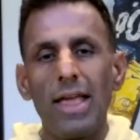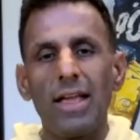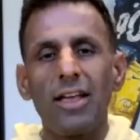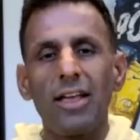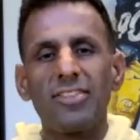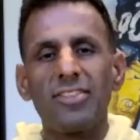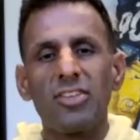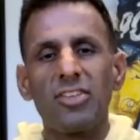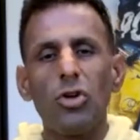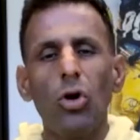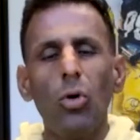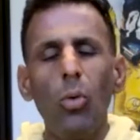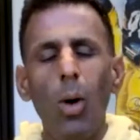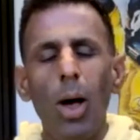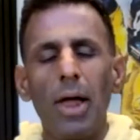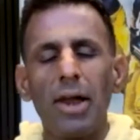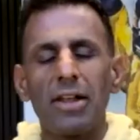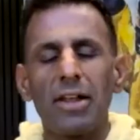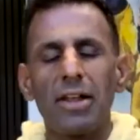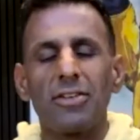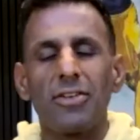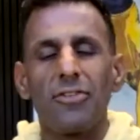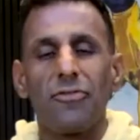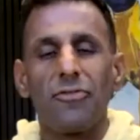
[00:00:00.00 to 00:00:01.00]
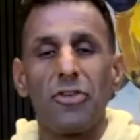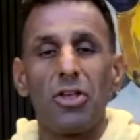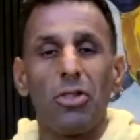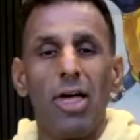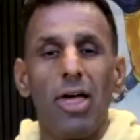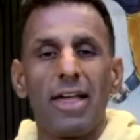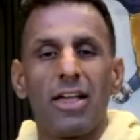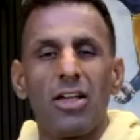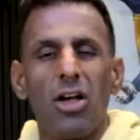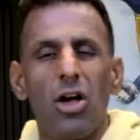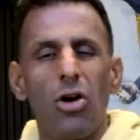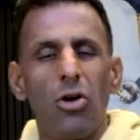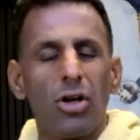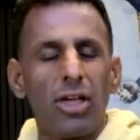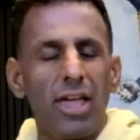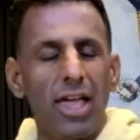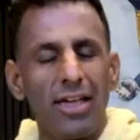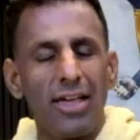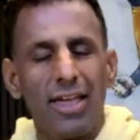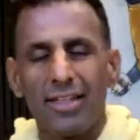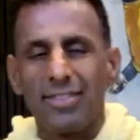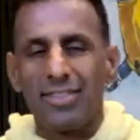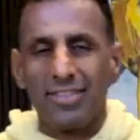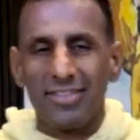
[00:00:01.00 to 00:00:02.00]
Because you don't want it to feel like, oh, okay, I
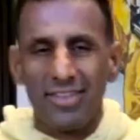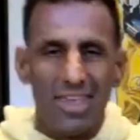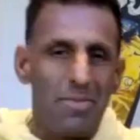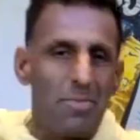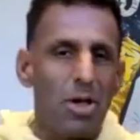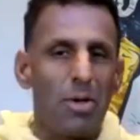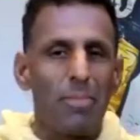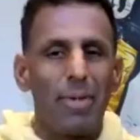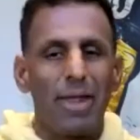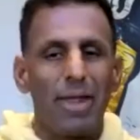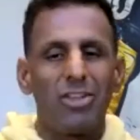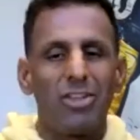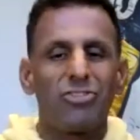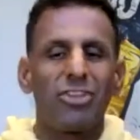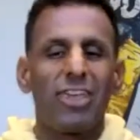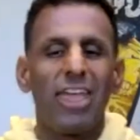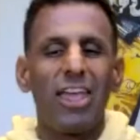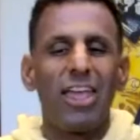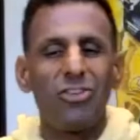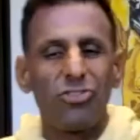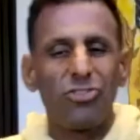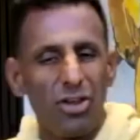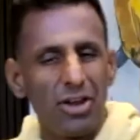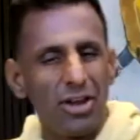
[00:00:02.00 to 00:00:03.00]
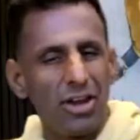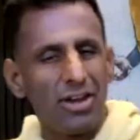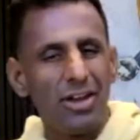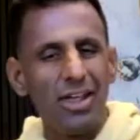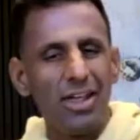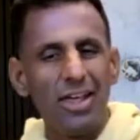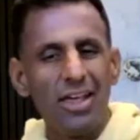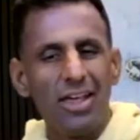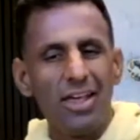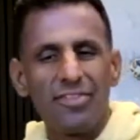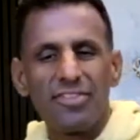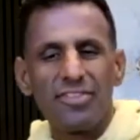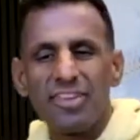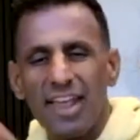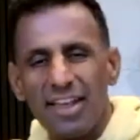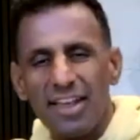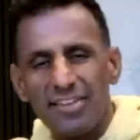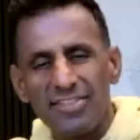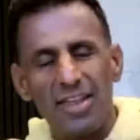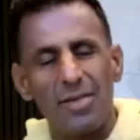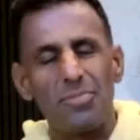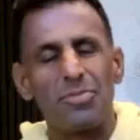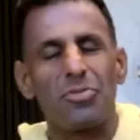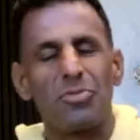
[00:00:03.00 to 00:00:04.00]
got this email about education and
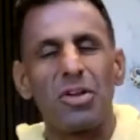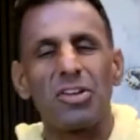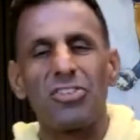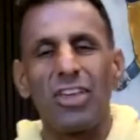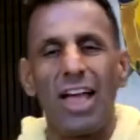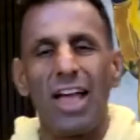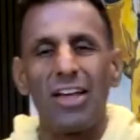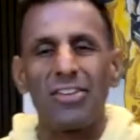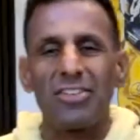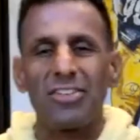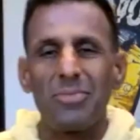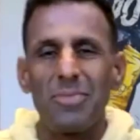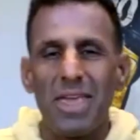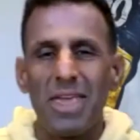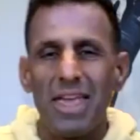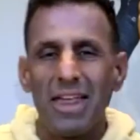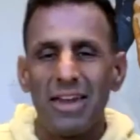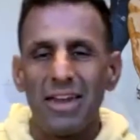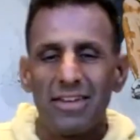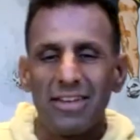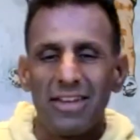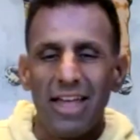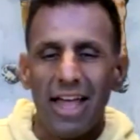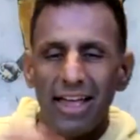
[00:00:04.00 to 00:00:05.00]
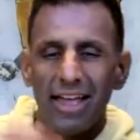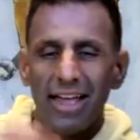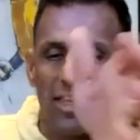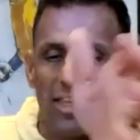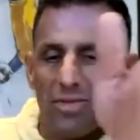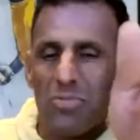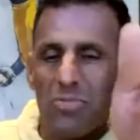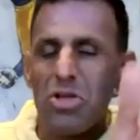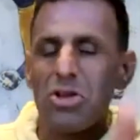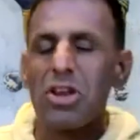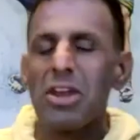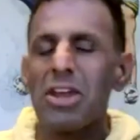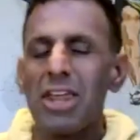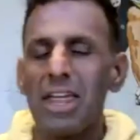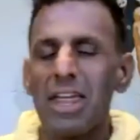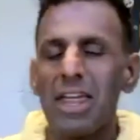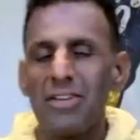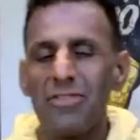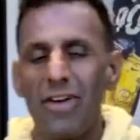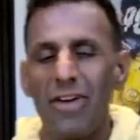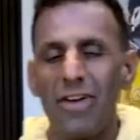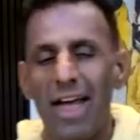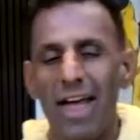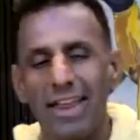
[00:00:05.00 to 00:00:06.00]
CSM's reaching out to me and I got a community
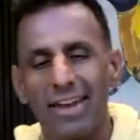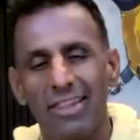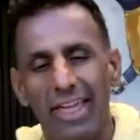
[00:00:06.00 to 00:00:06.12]
invite.